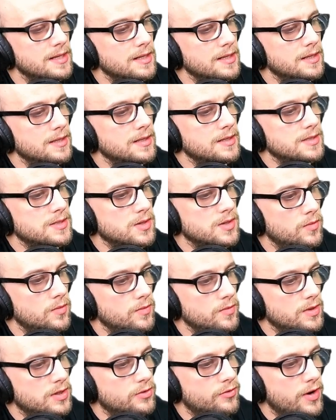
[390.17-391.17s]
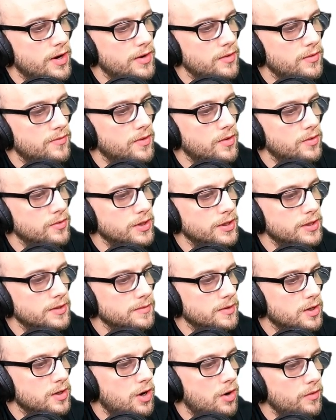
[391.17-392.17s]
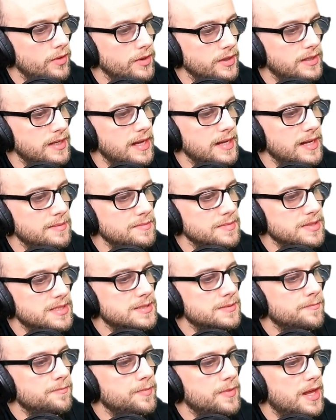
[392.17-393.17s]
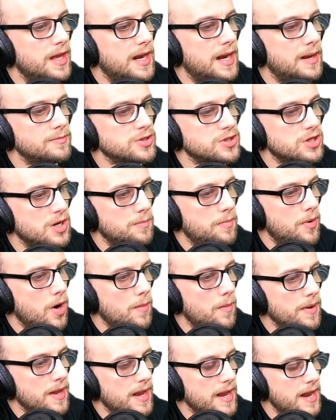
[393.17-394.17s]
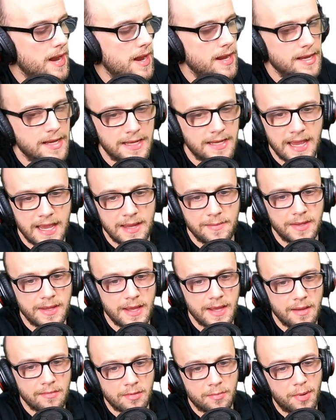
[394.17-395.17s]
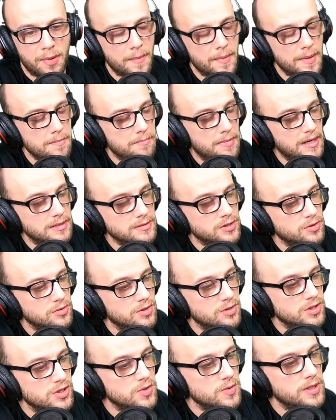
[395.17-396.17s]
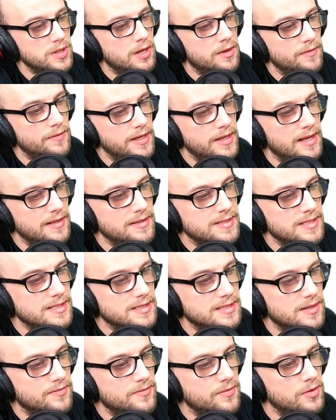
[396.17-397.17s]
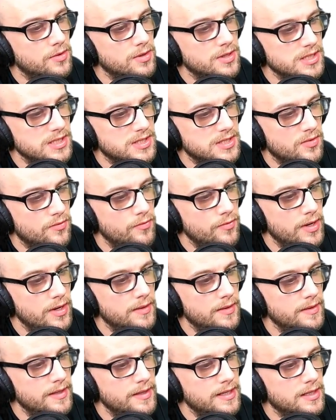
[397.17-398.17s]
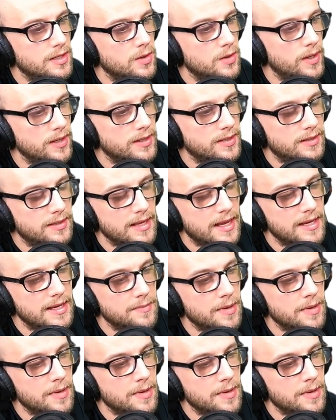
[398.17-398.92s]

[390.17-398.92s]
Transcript: So create a new folder, call it games. And I'm just going to pop a game in there. I'm going to pop in Banjo Kazooie on the N64 because it's a really quick game